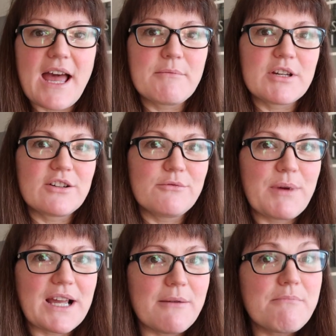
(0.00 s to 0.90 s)
I'm gonna go and
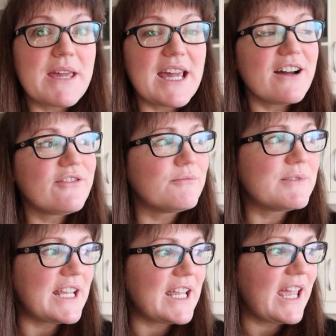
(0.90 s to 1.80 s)
pick up Mia from
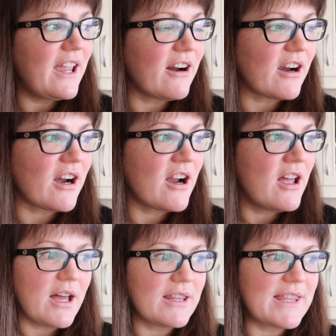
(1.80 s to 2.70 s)
daycare.
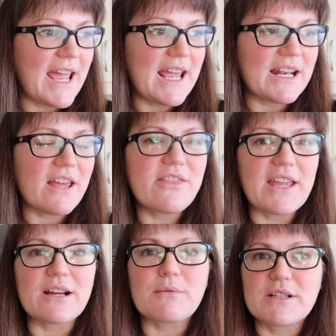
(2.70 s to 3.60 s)
And then I
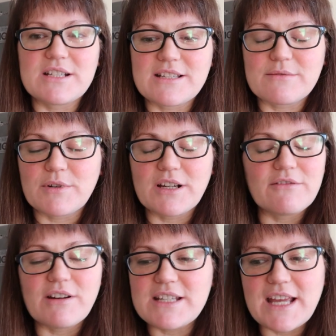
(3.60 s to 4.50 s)
think we're gonna
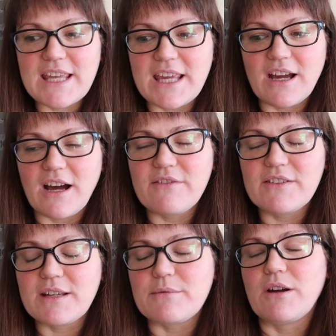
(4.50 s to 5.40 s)
run to IKEA. I feel
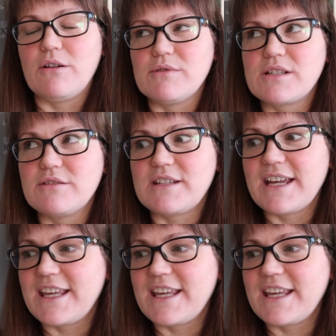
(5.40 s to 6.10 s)
like we always go to